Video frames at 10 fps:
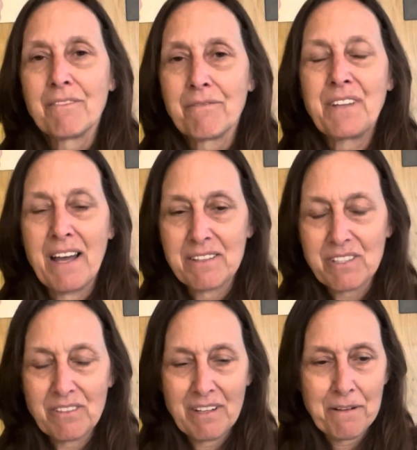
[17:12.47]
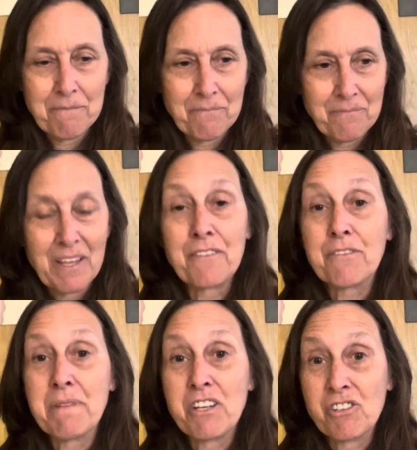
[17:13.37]
that
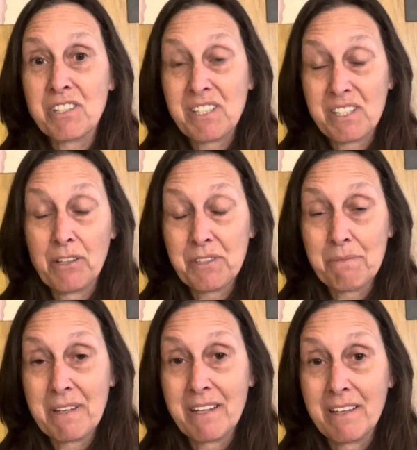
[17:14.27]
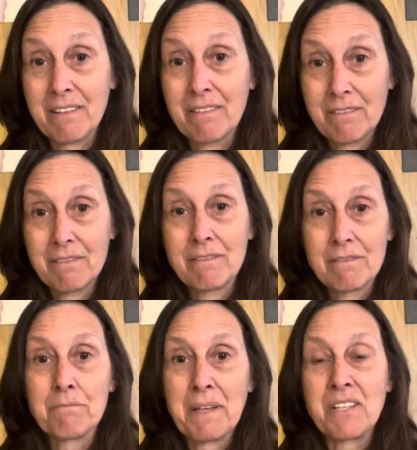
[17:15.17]
information to sell to me
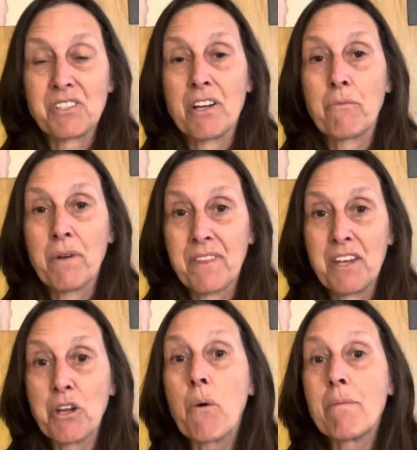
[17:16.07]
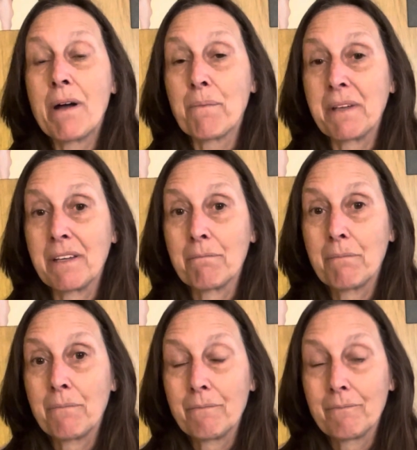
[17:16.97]
based on what they know about me.
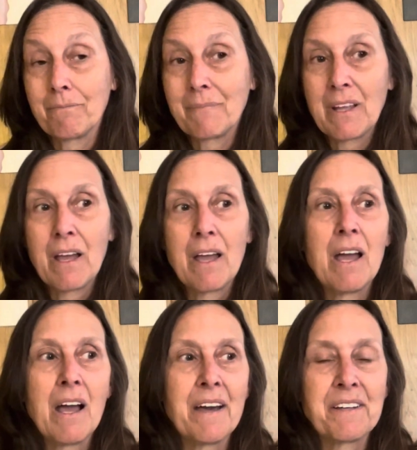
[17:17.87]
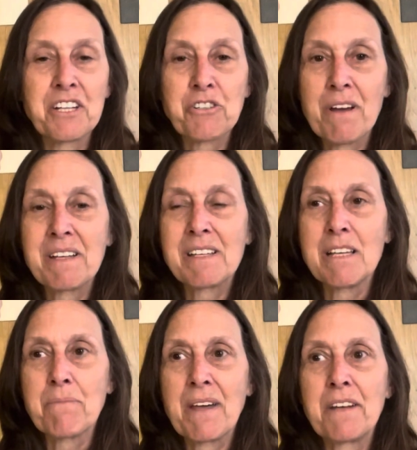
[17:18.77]
And I try to
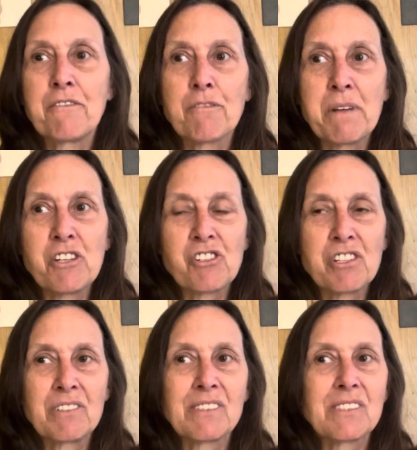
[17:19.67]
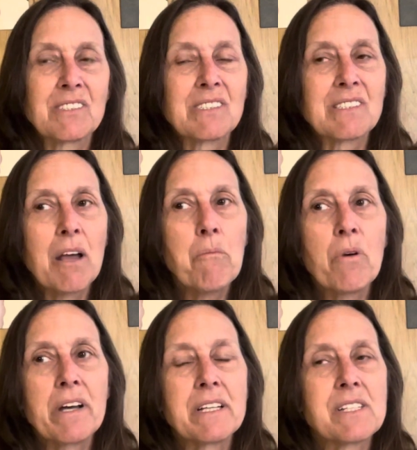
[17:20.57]
keep that information
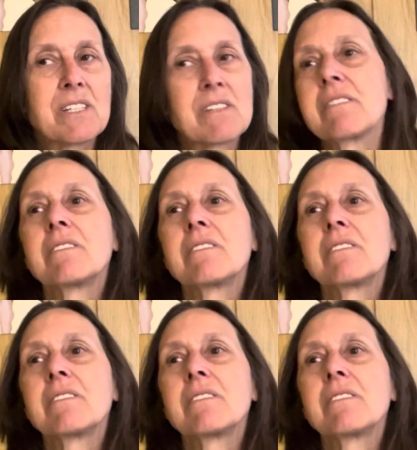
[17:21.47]
somewhat,